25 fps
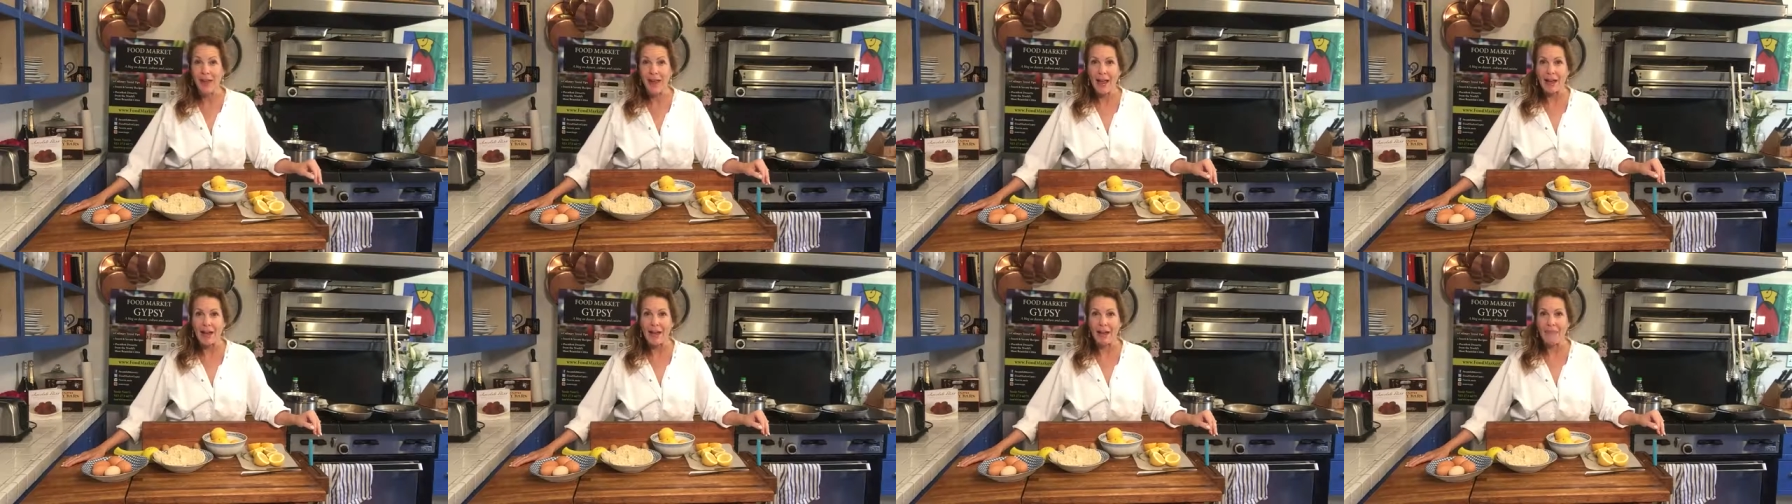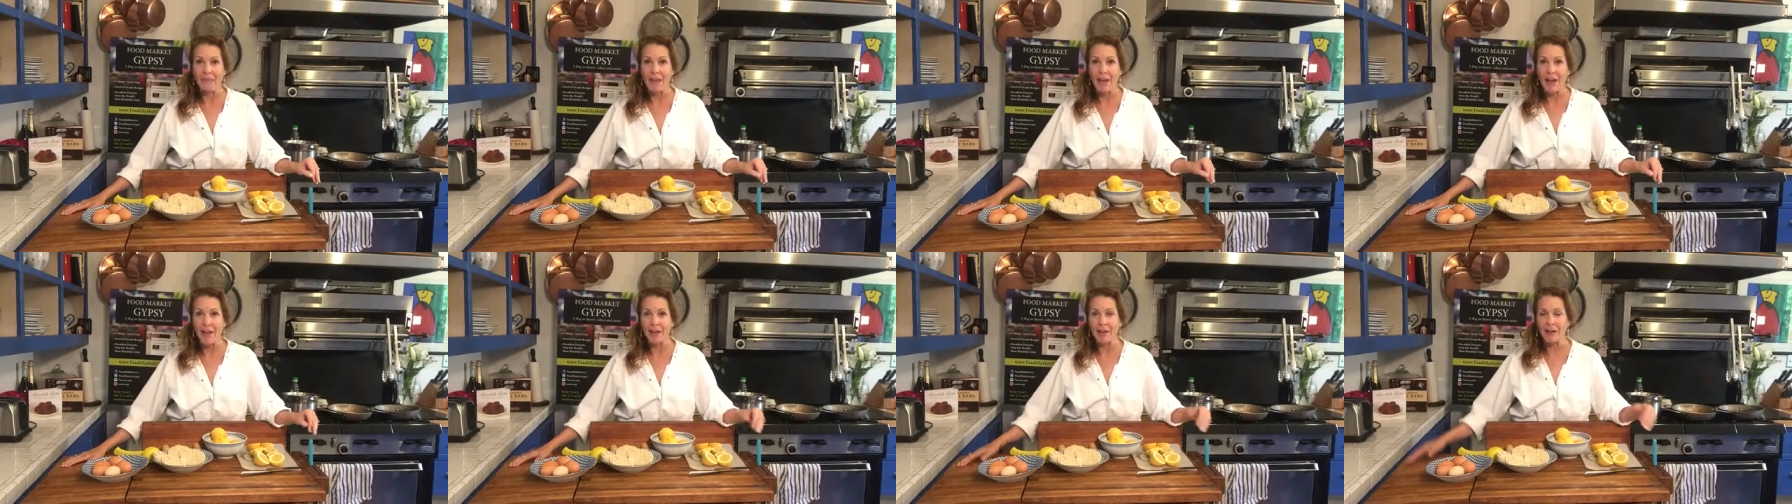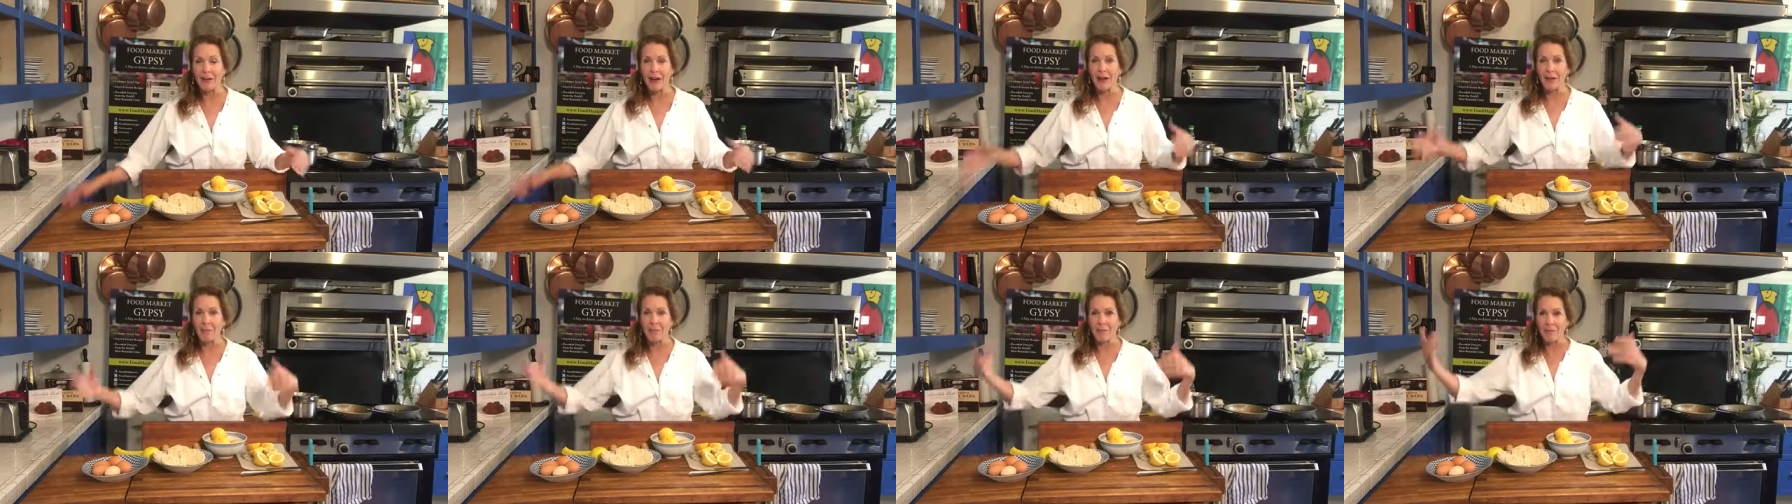And I've
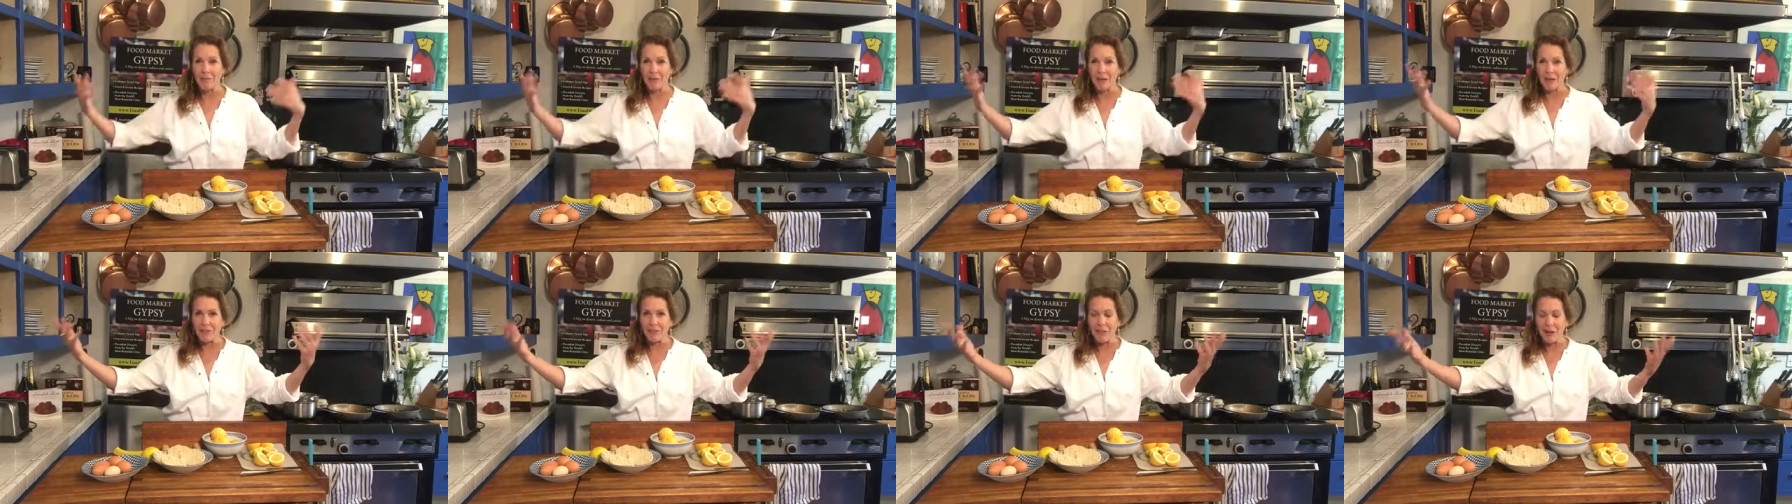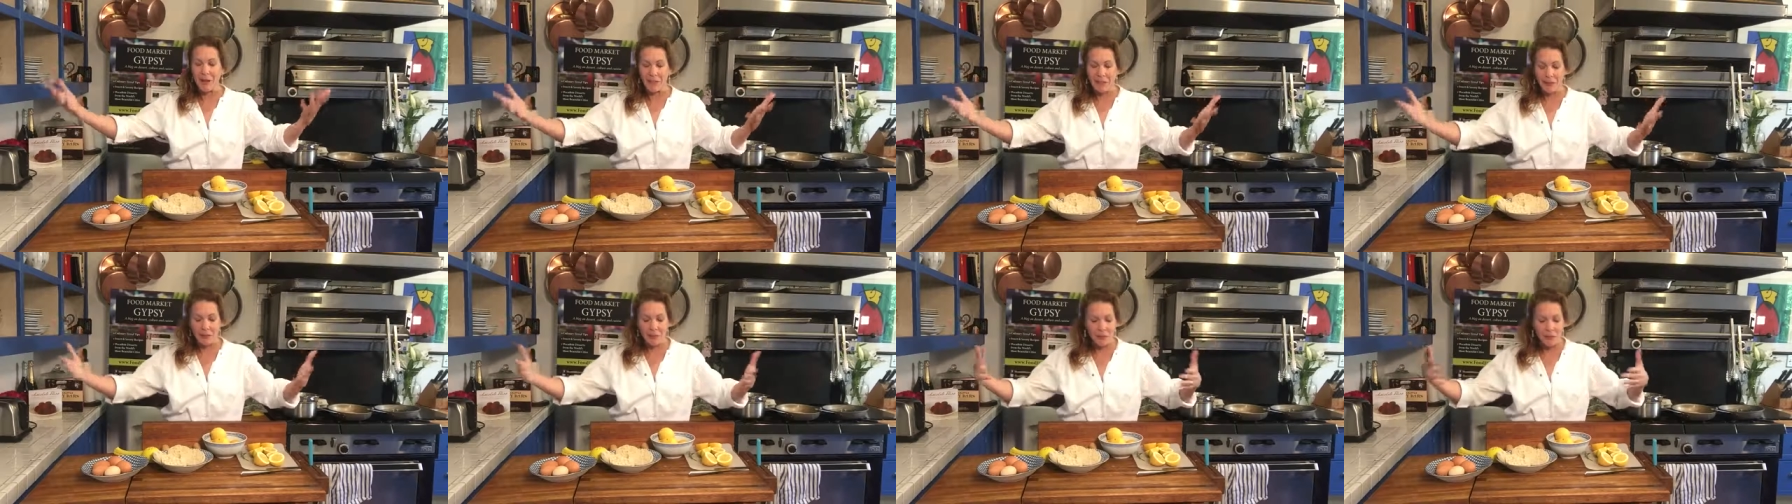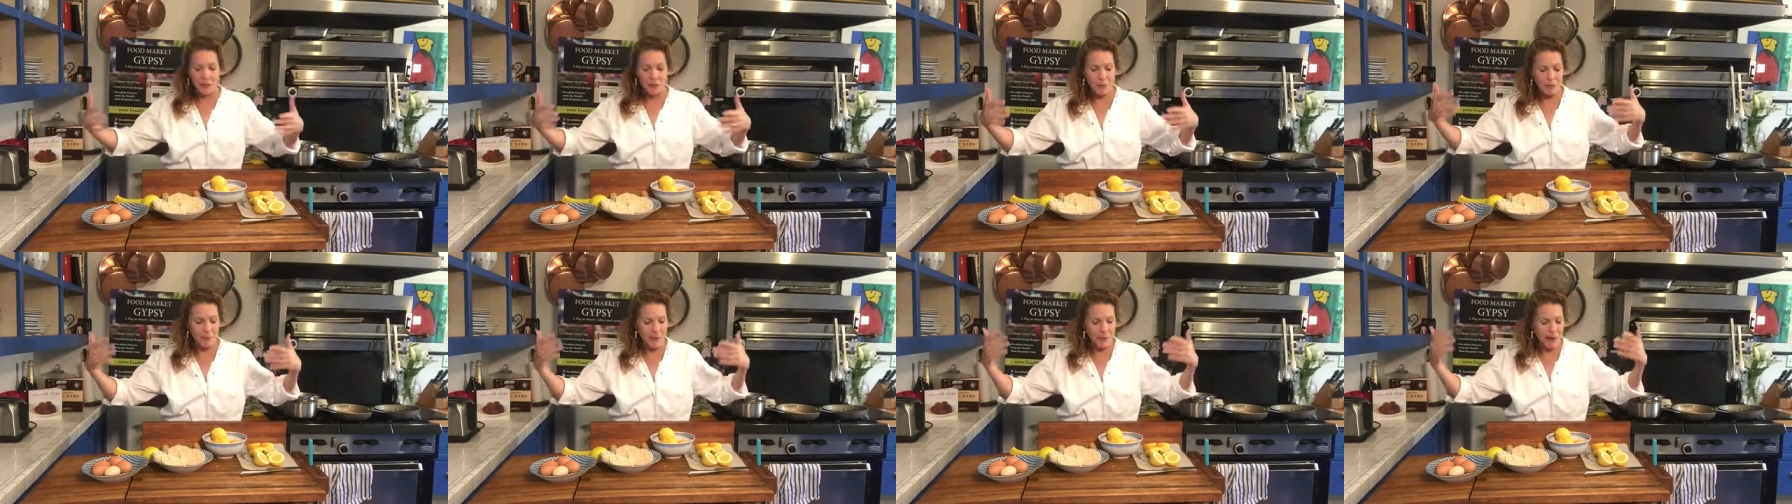got my
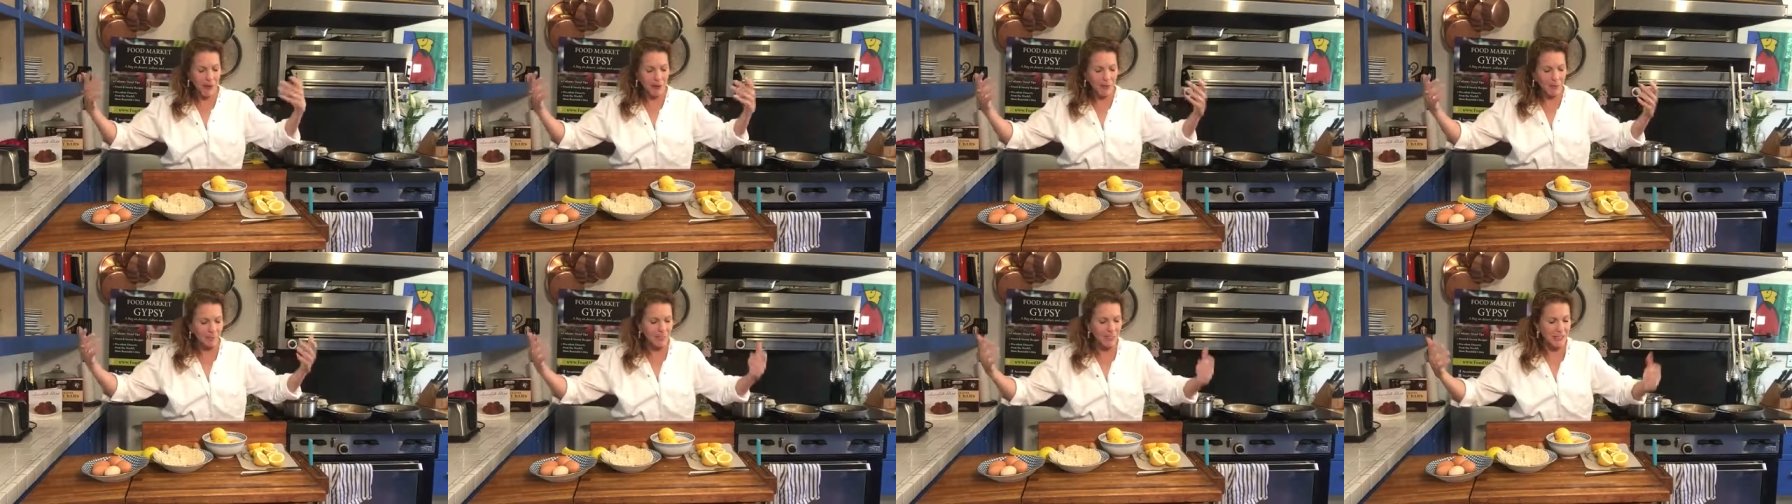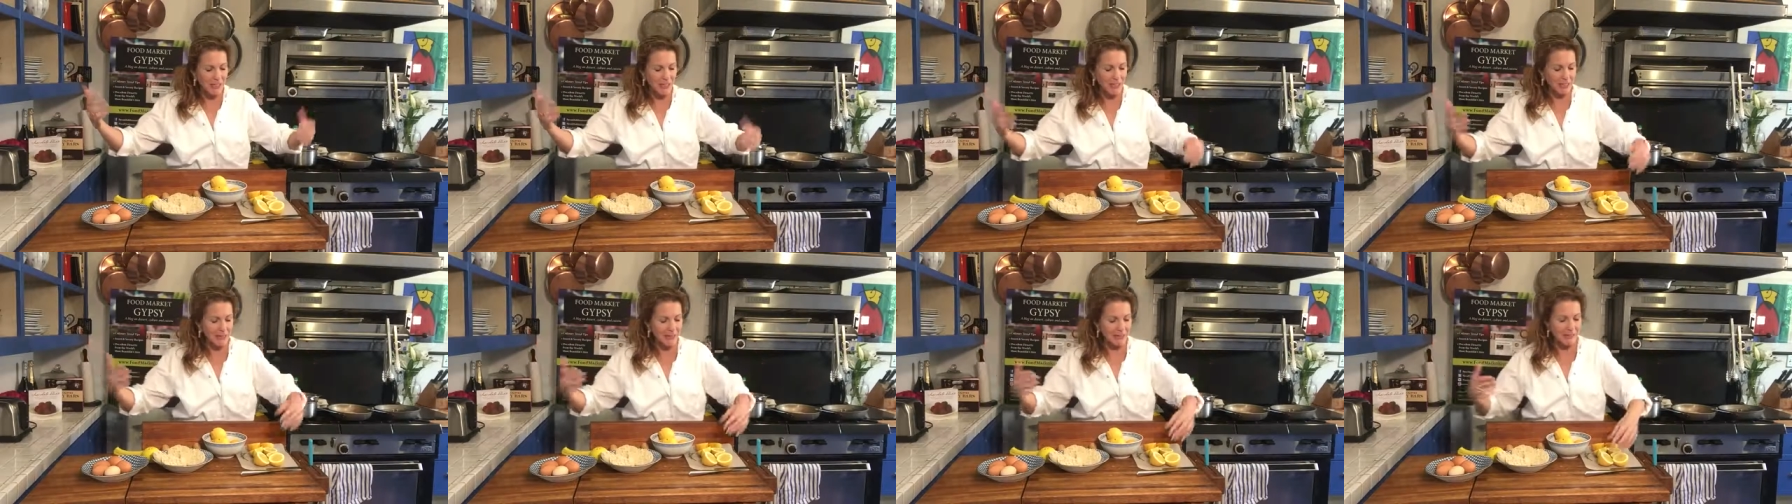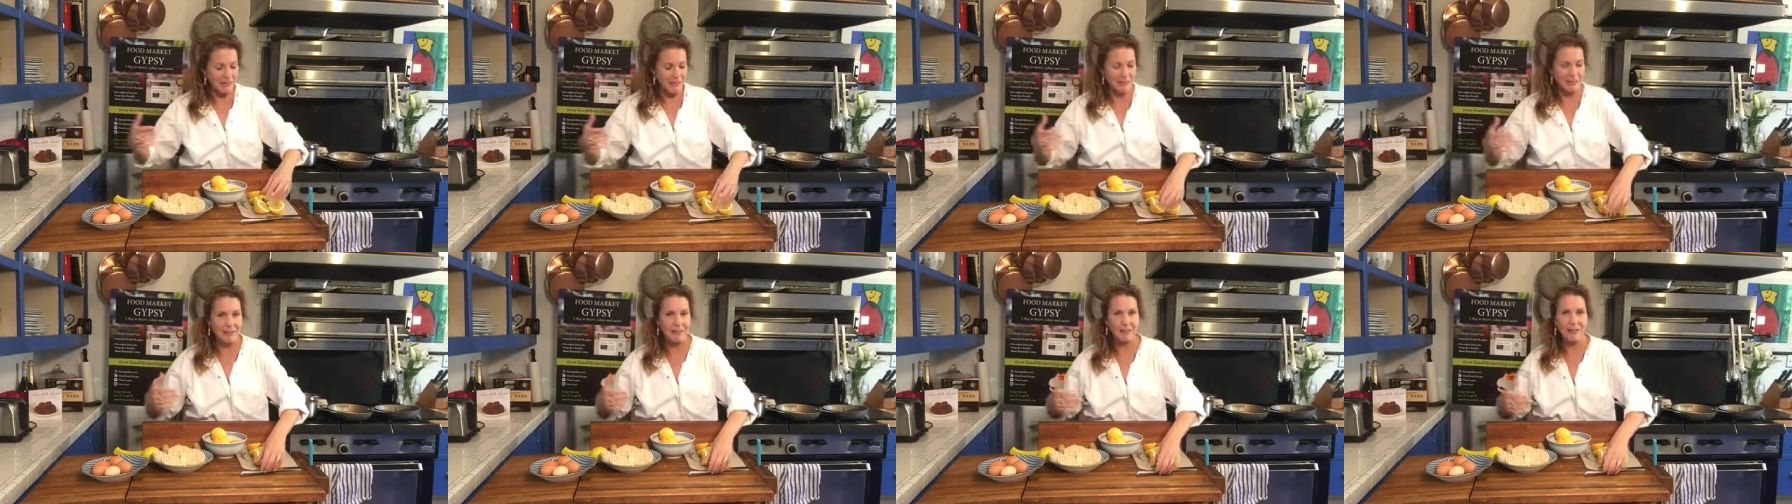crew behind me,
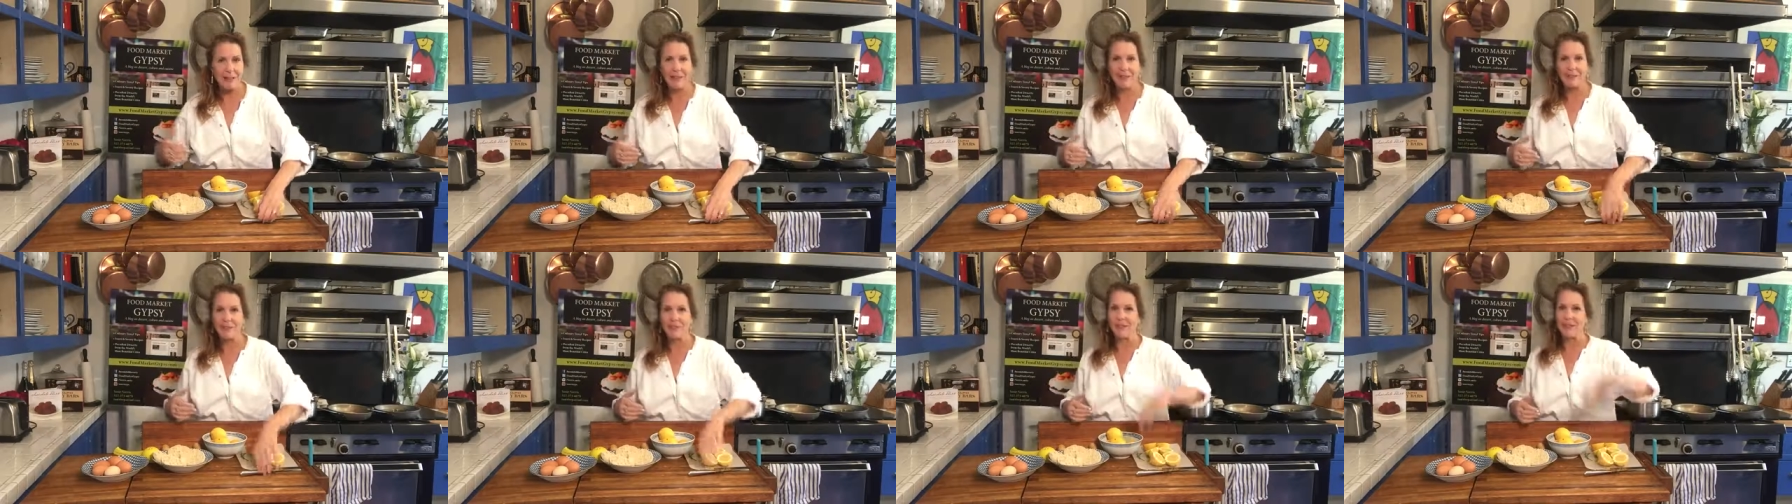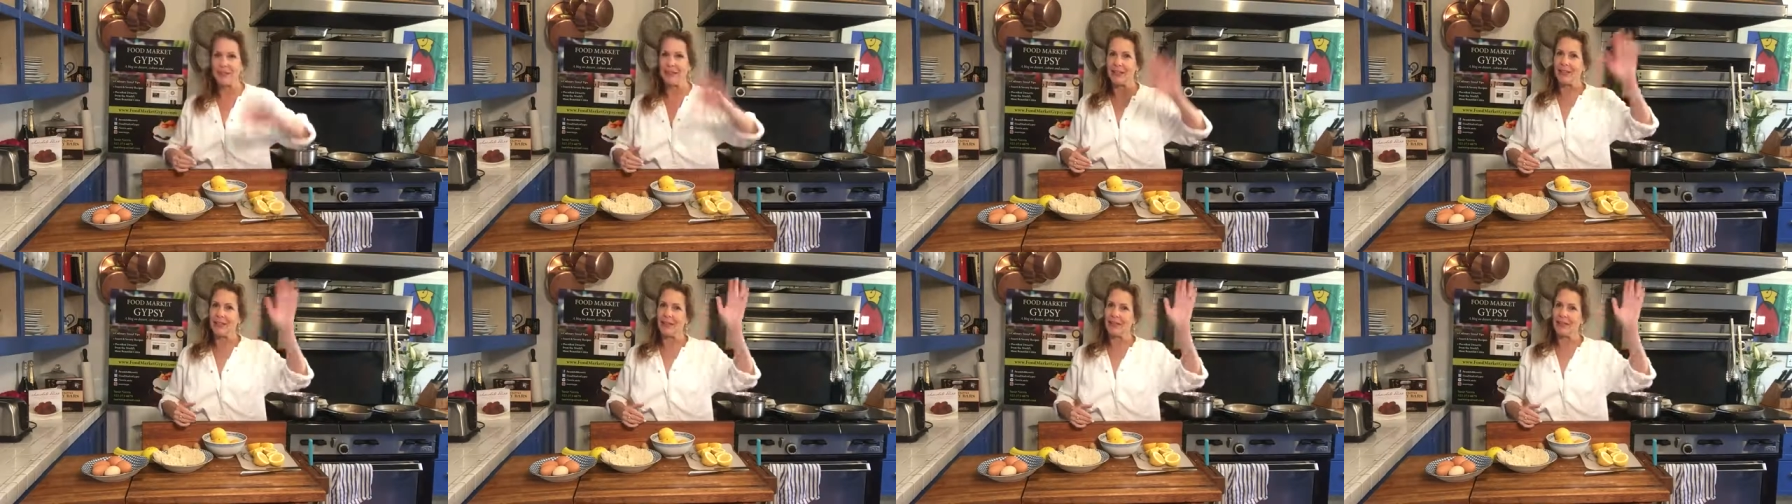Jesse and Stephanie.